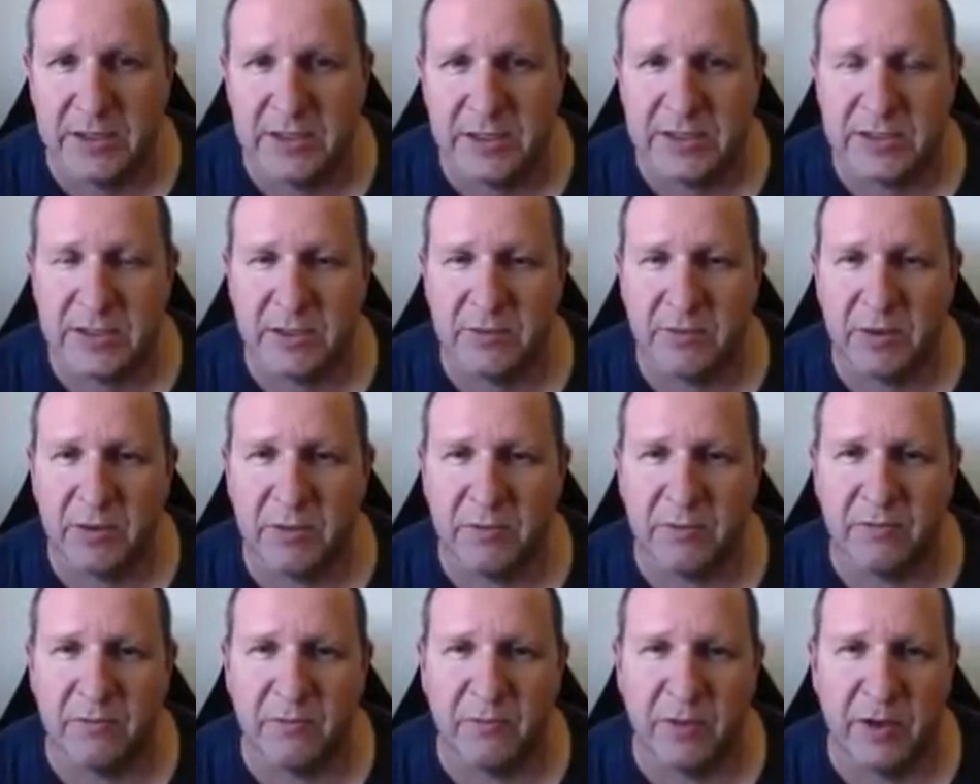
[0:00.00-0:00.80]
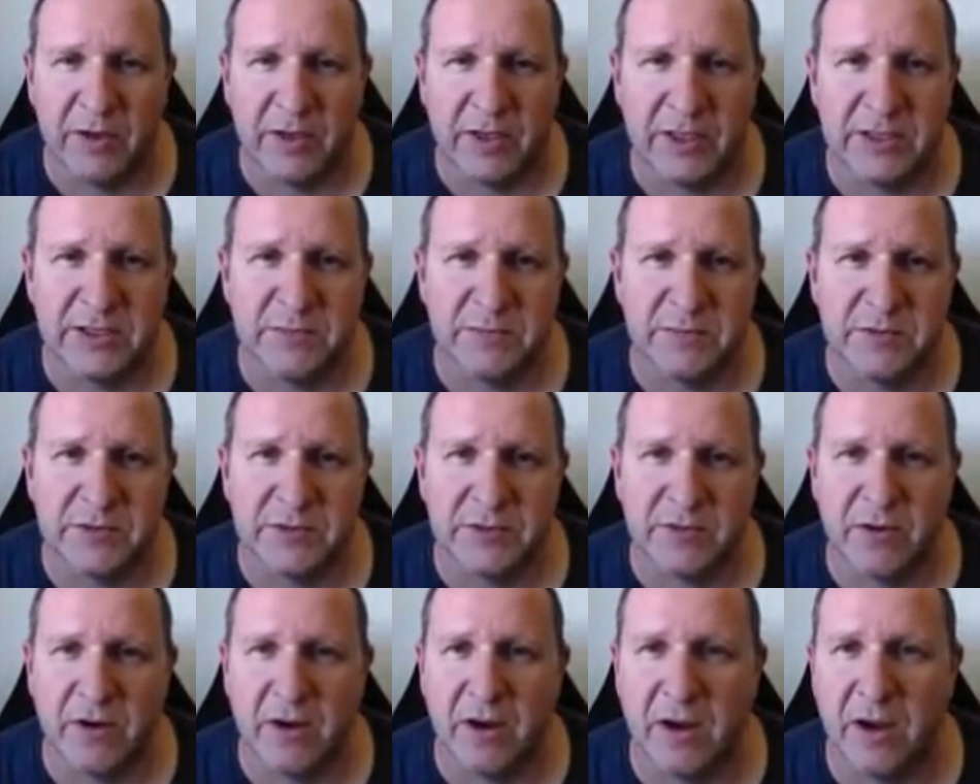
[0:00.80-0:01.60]
So when they
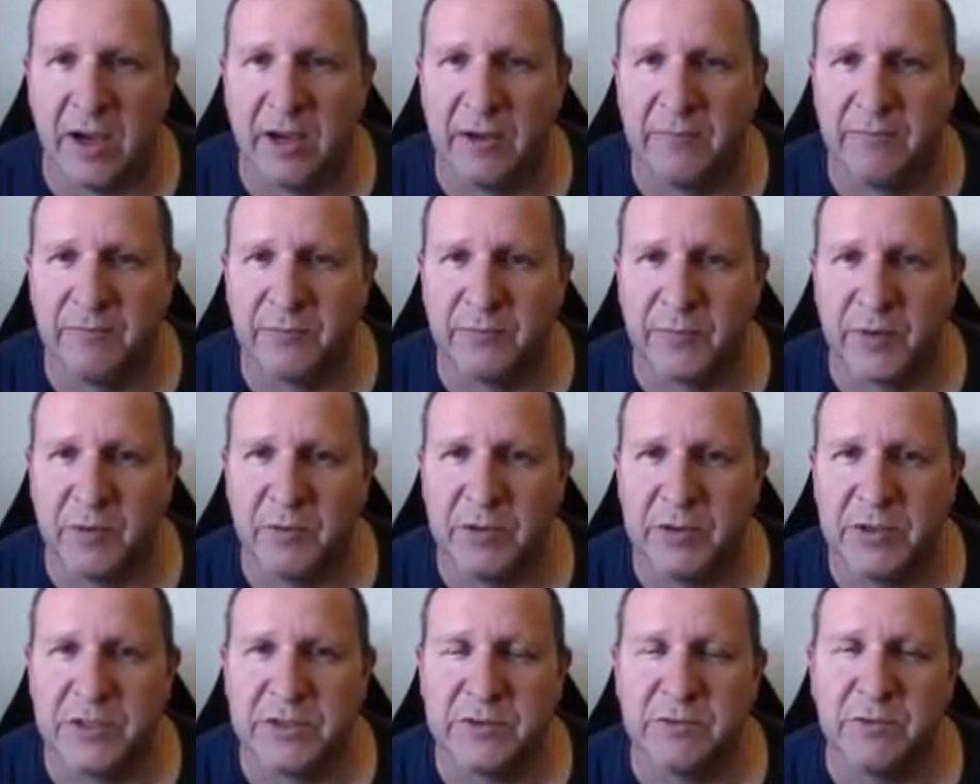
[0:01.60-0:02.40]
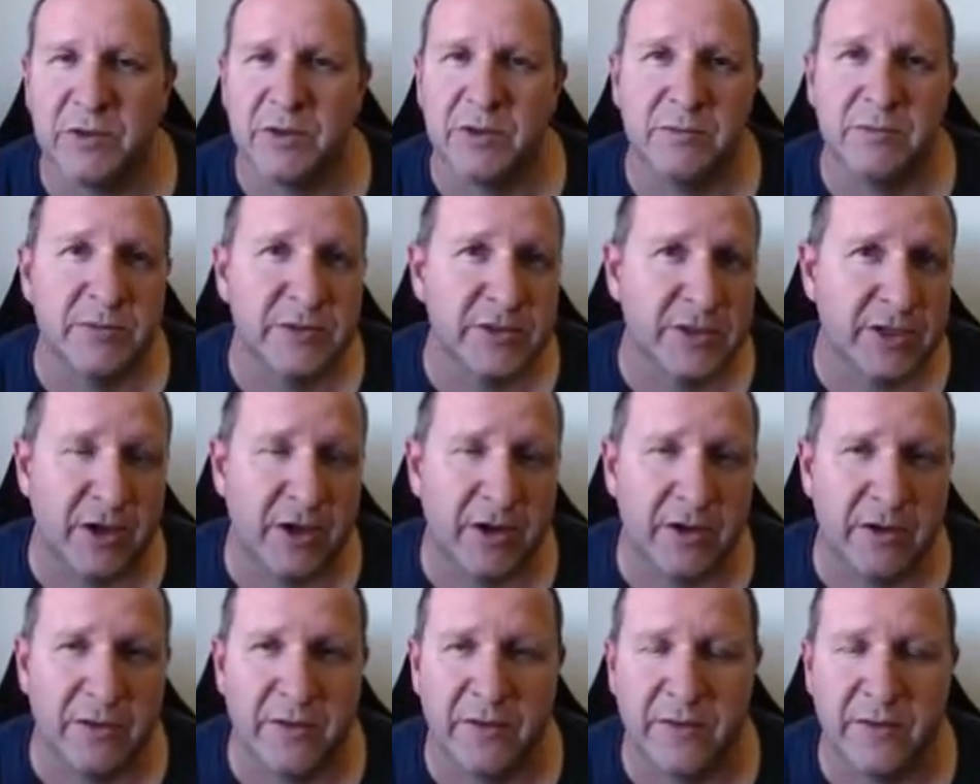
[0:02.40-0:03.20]
subscribe, we just want them to
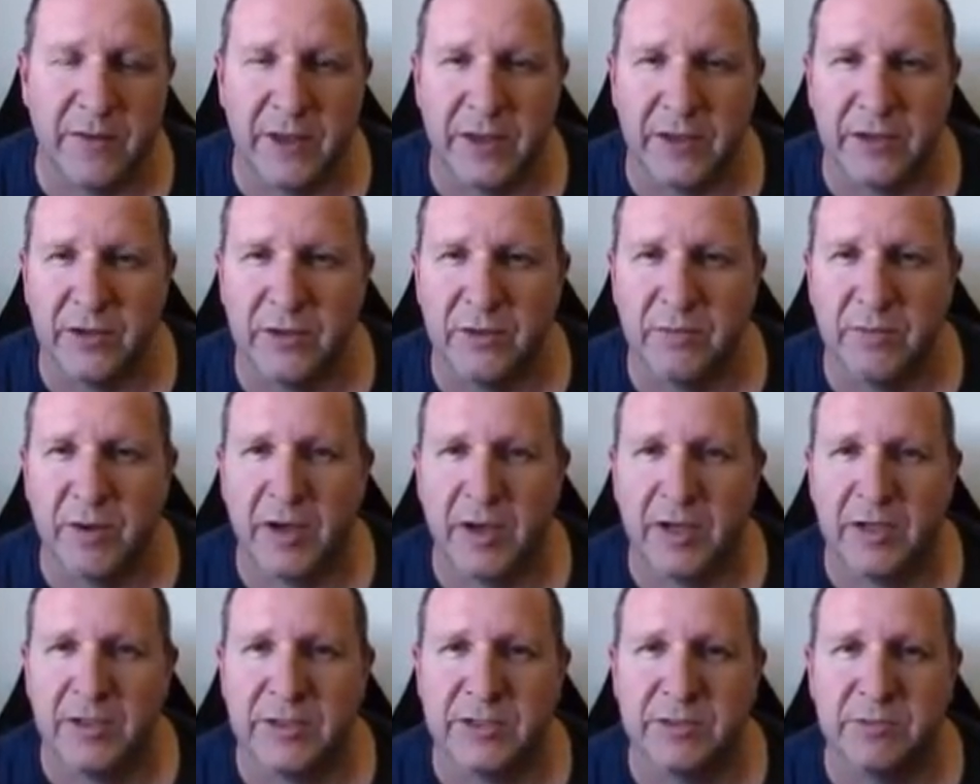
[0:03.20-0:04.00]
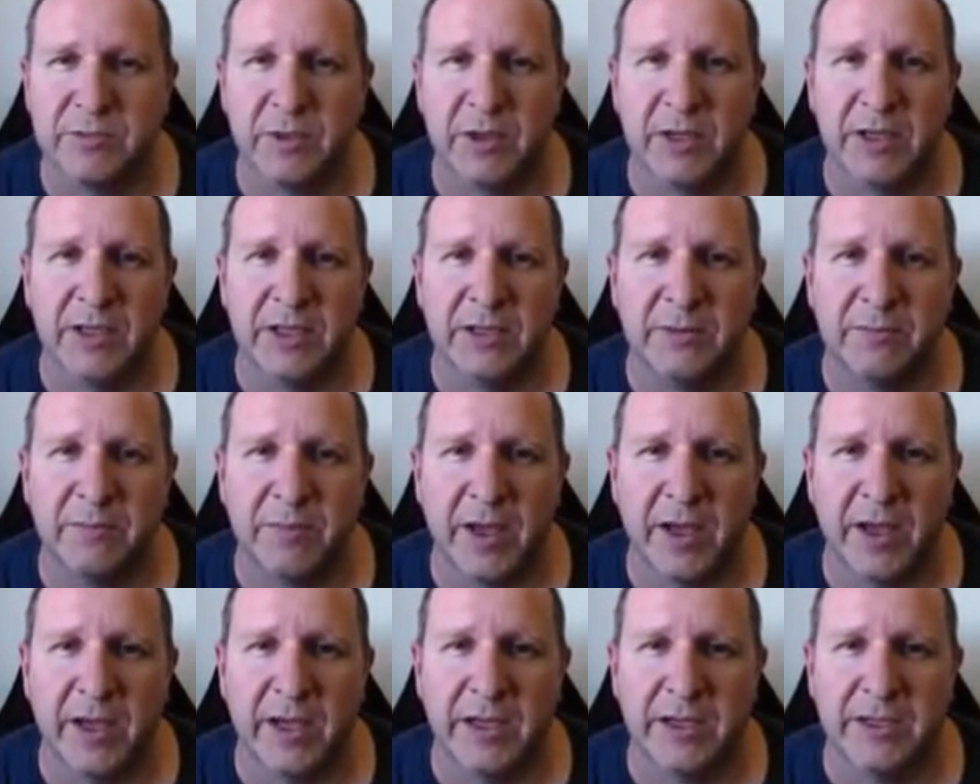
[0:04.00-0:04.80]
go to the thank you page. So we click
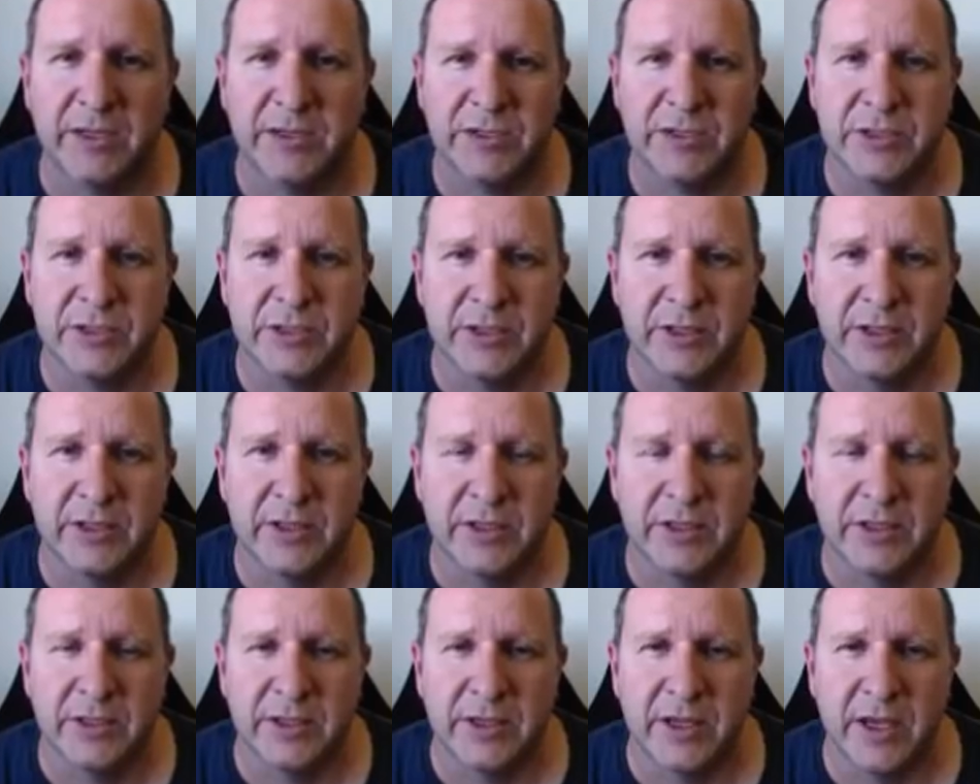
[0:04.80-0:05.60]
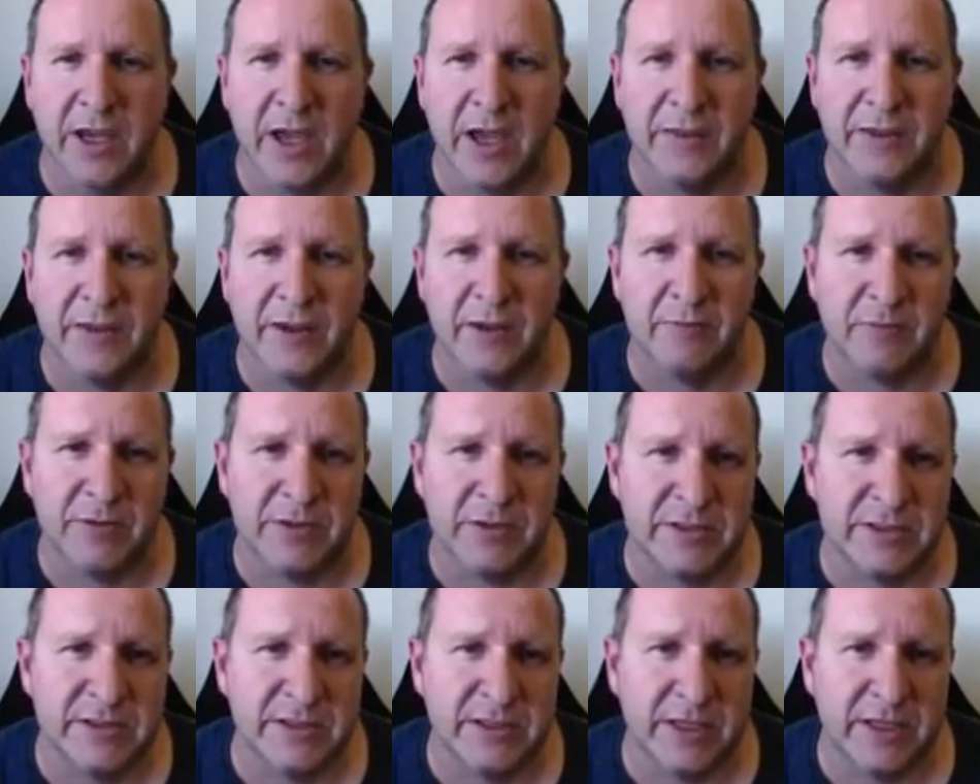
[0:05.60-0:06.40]
page, and then
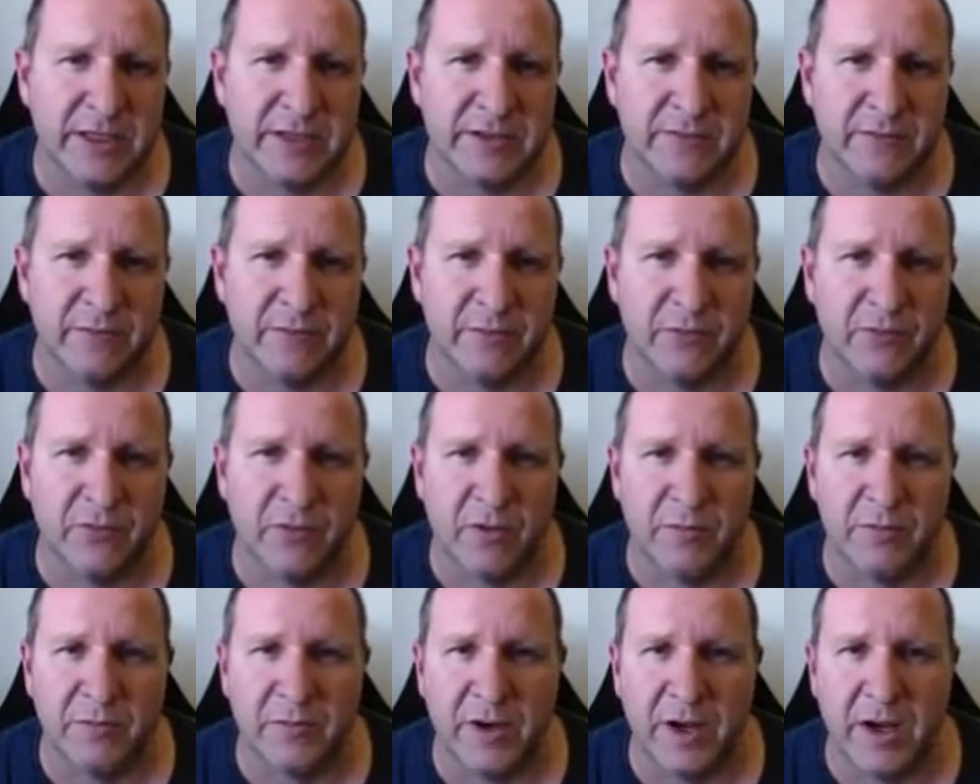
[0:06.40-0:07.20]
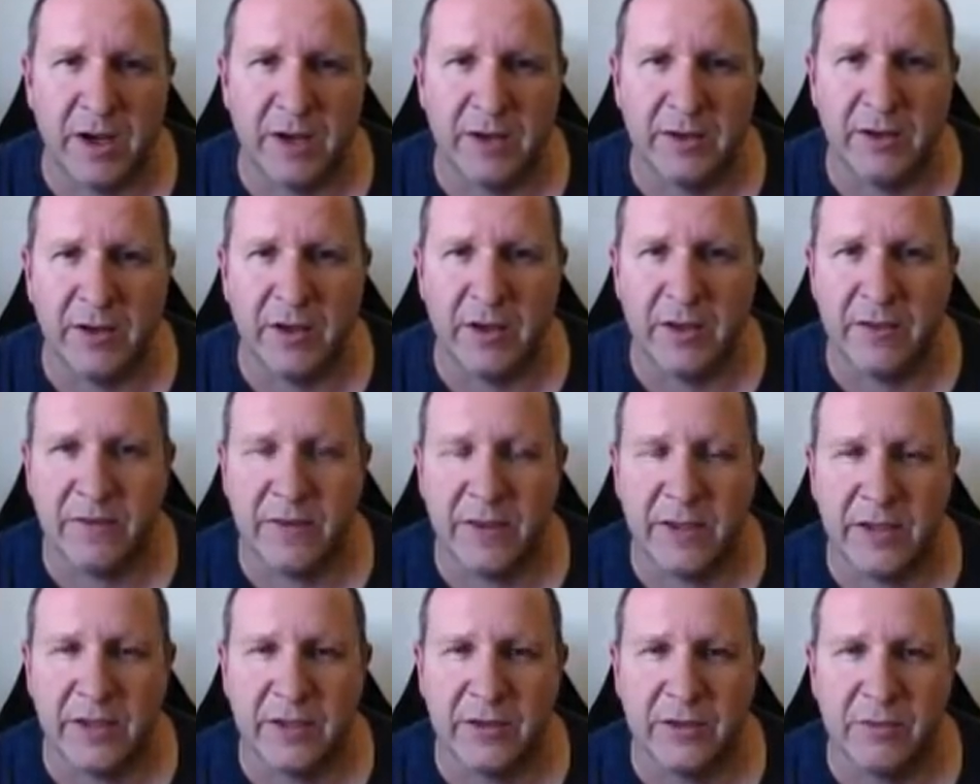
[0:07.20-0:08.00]
we select from the drop down
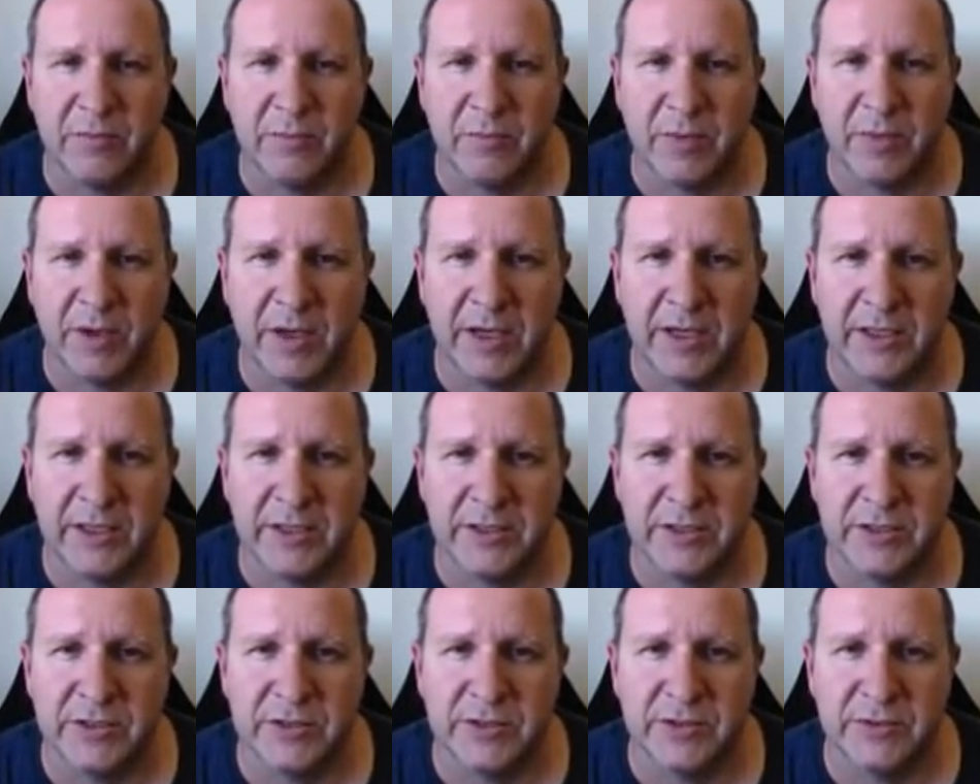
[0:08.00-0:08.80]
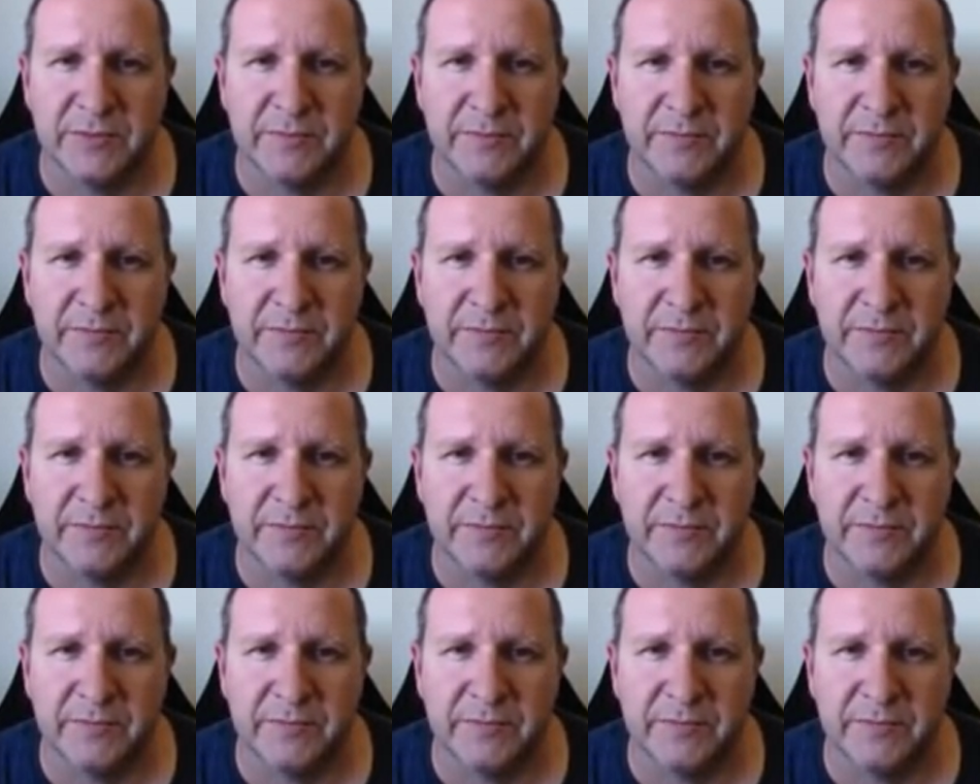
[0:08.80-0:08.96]
thank you page,